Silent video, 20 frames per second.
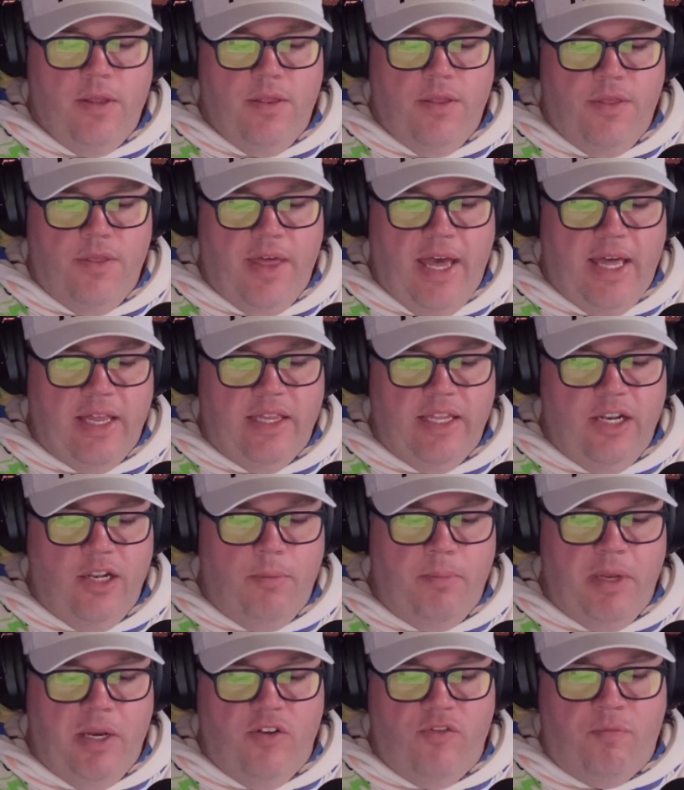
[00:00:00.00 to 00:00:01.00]
That little
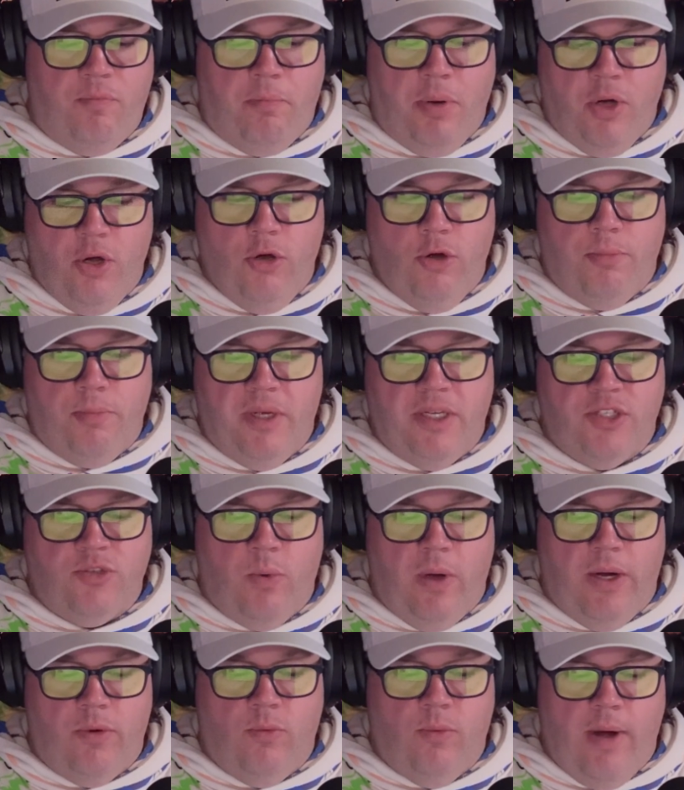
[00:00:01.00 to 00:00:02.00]
bit of poop is
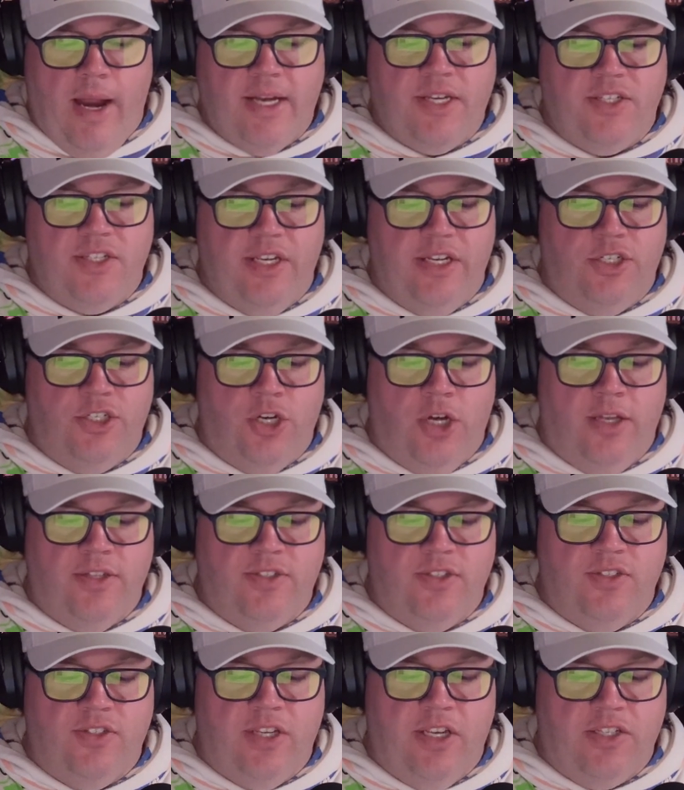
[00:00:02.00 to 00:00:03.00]
what wrecks it,
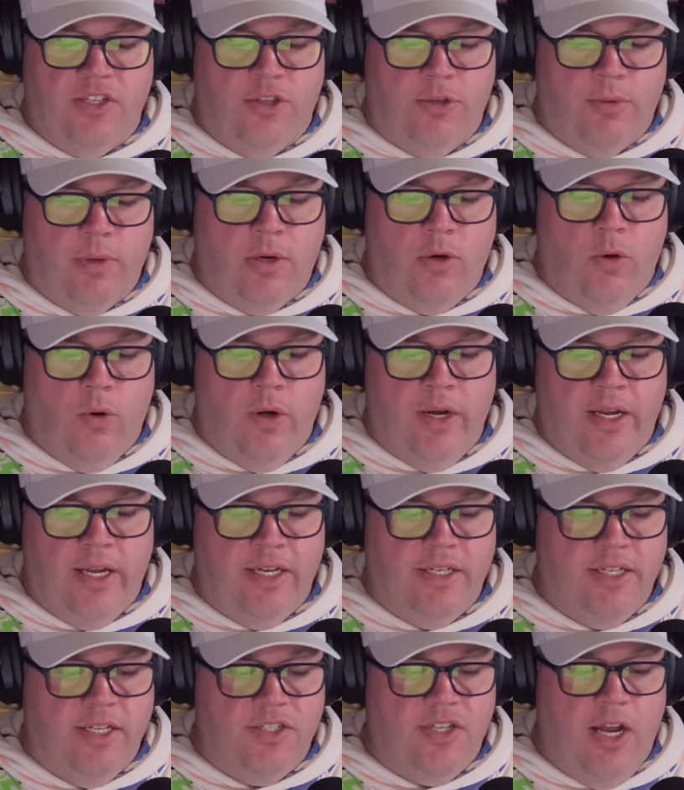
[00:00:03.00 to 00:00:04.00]
Johnson says on the recording.
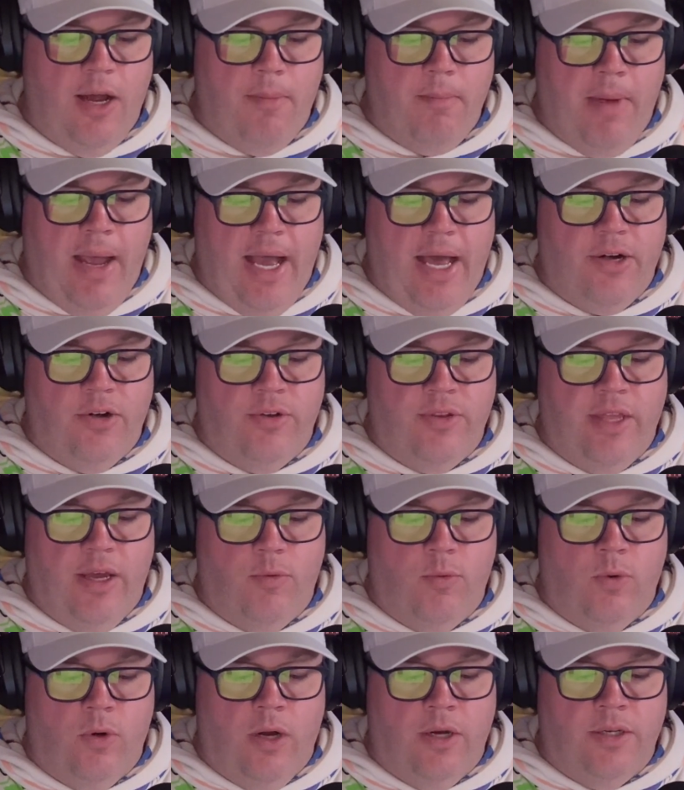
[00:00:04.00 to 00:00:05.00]
It does not matter that
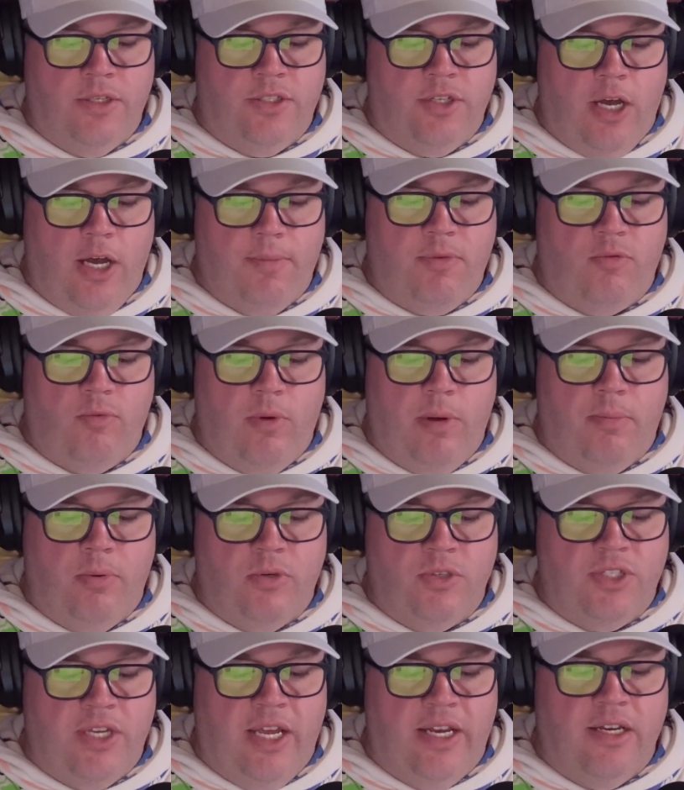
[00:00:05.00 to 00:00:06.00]
we're on top
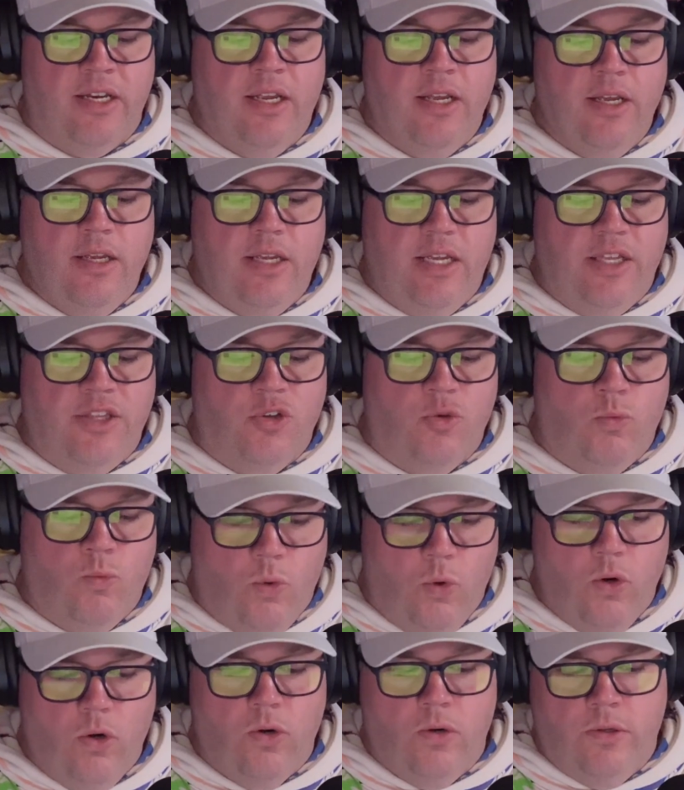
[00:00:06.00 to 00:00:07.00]
3% in the
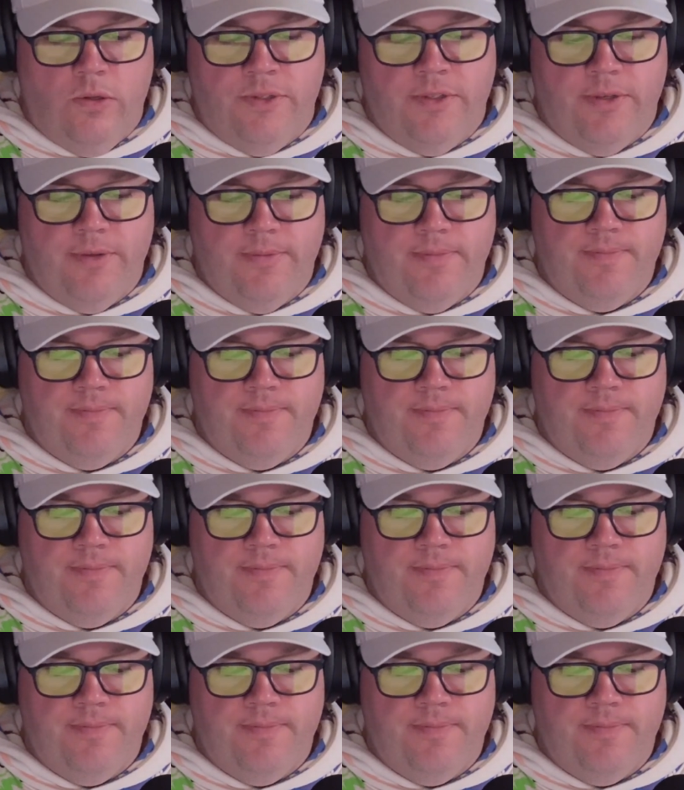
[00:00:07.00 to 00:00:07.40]
world.